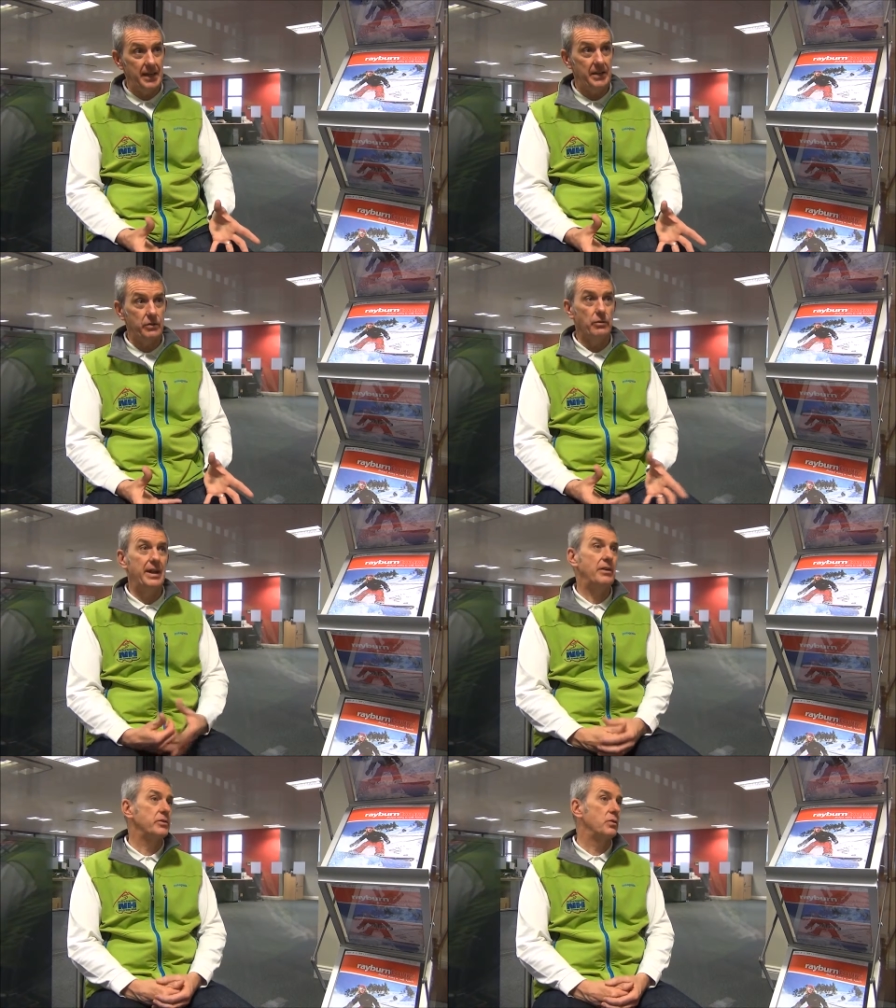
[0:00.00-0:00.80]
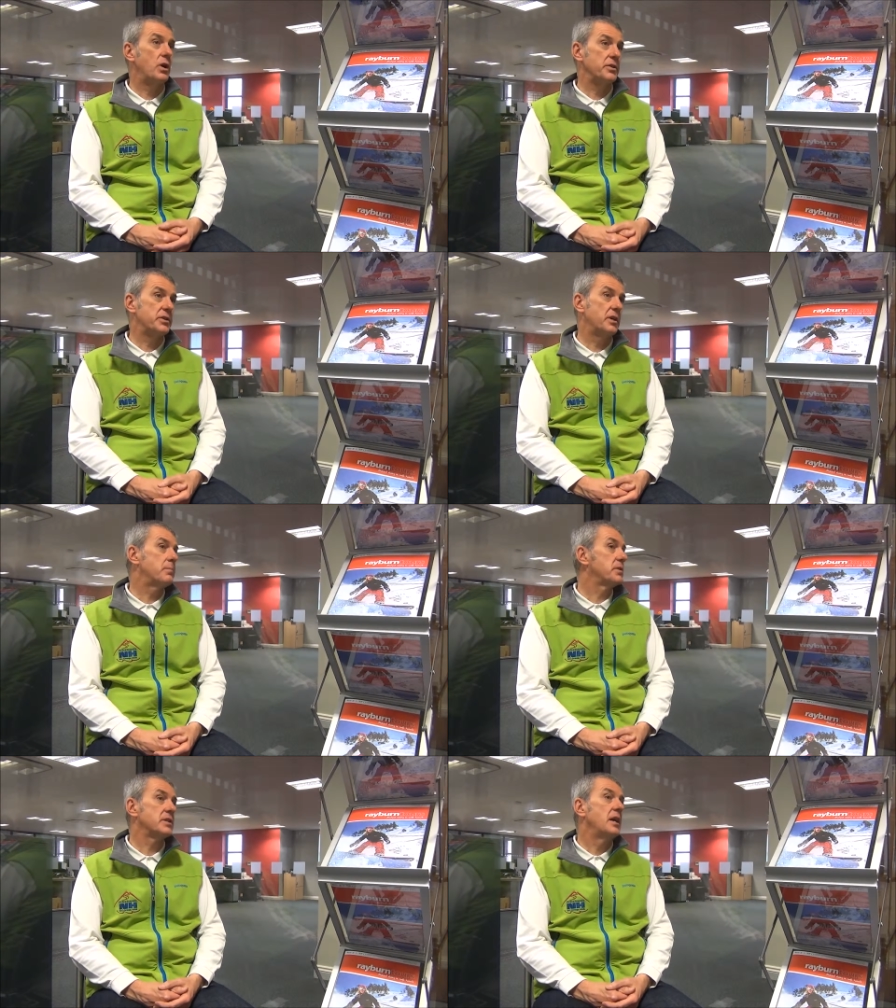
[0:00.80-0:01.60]
indoor and outdoor hot
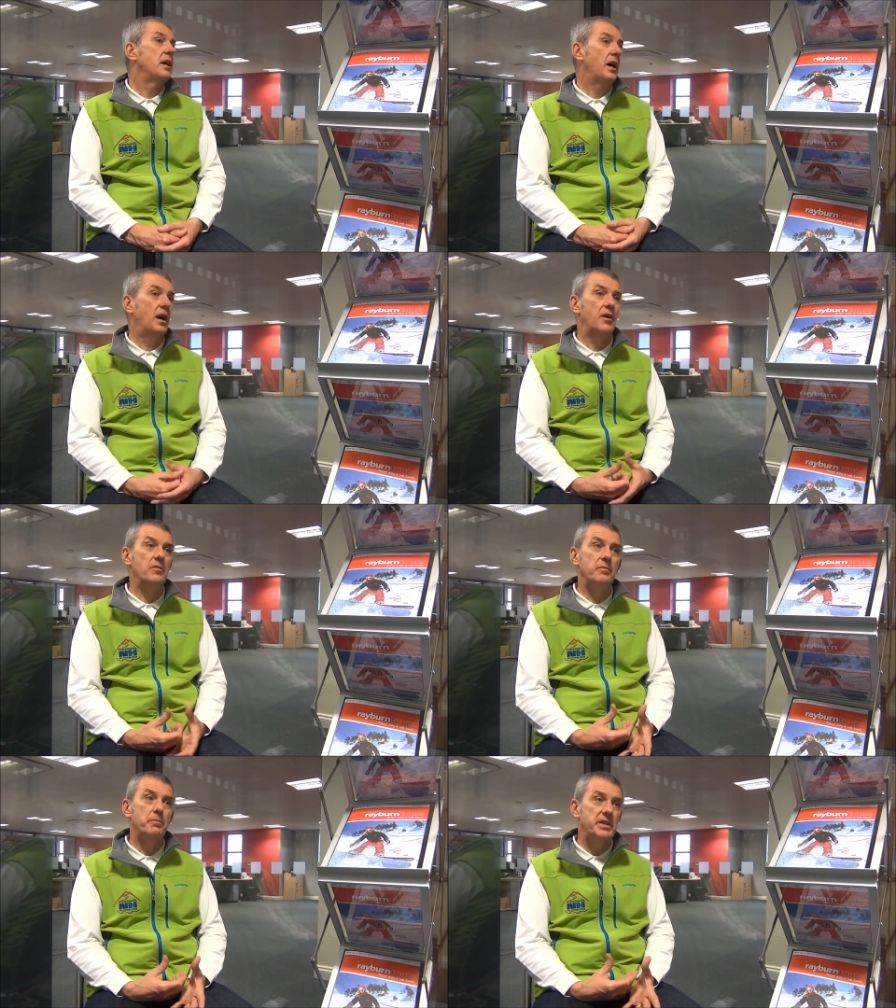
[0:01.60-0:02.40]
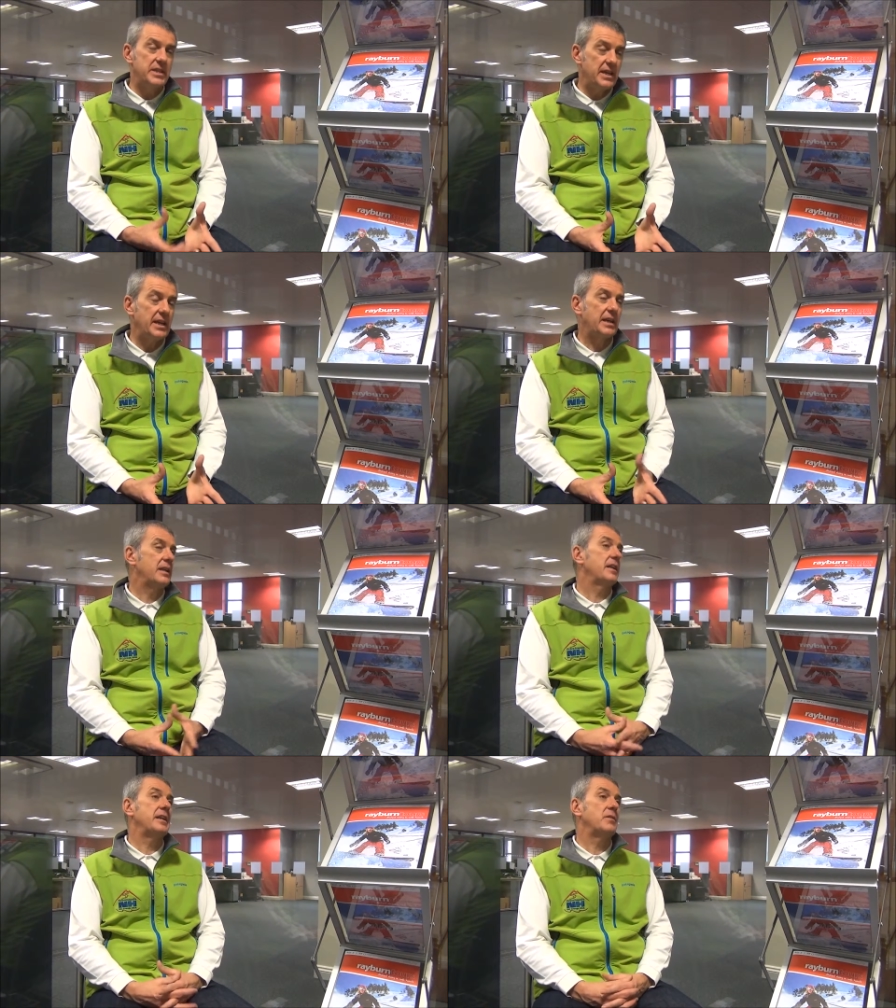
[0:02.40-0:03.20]
tubs, uh,
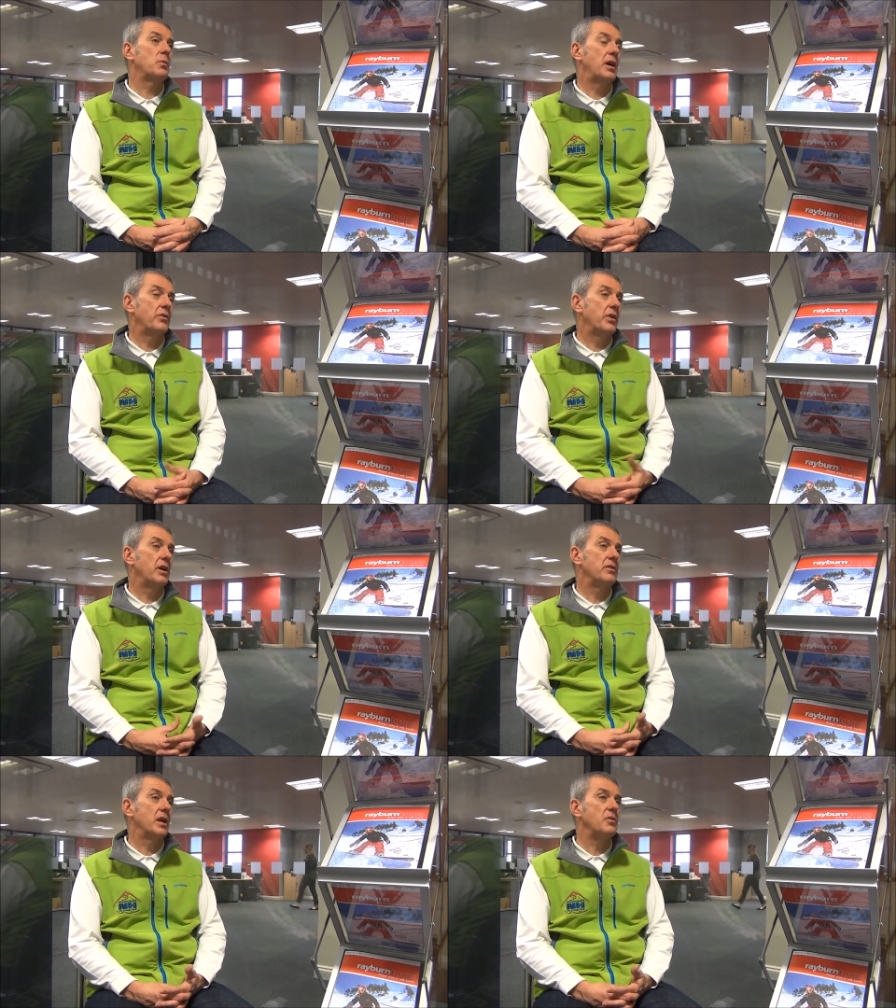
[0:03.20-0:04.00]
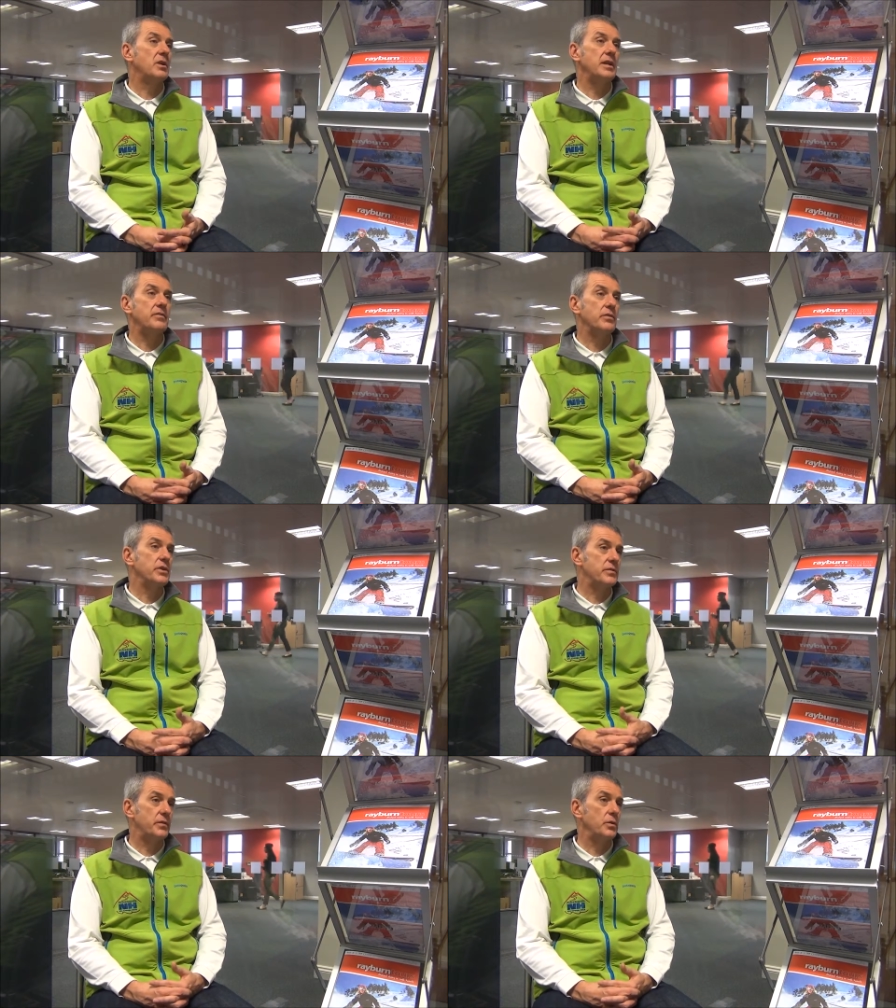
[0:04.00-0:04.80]
particularly well known locally for
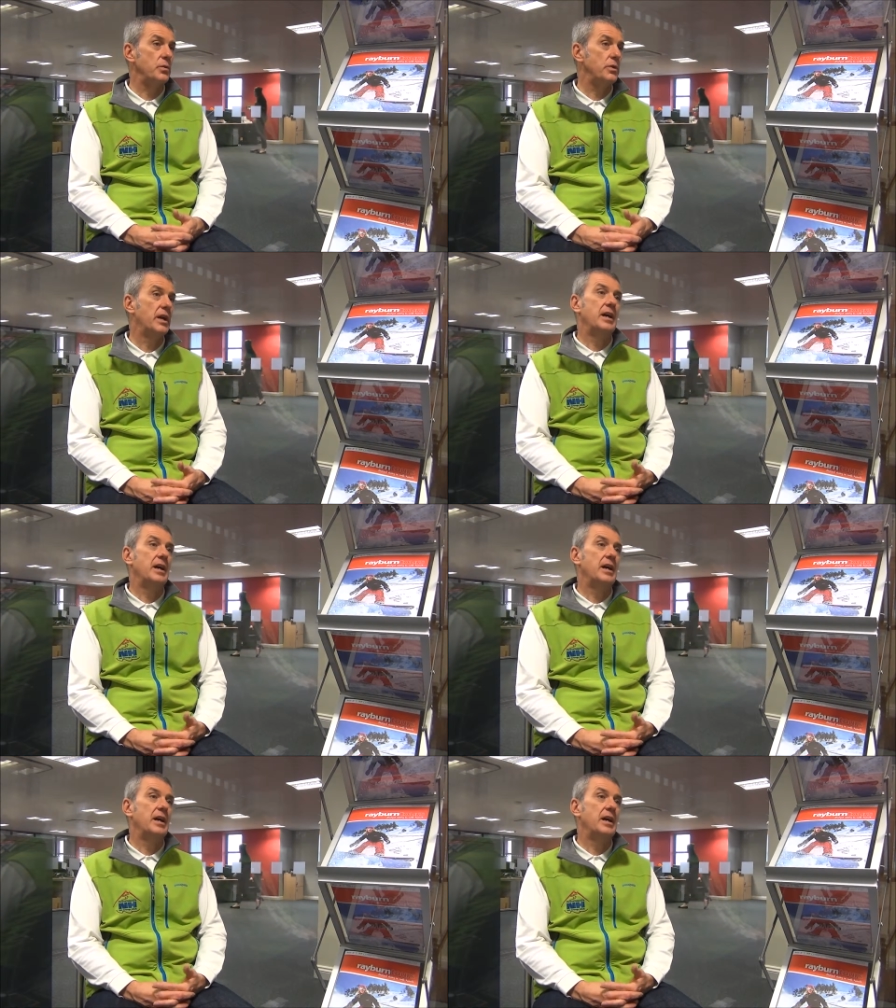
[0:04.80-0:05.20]
its food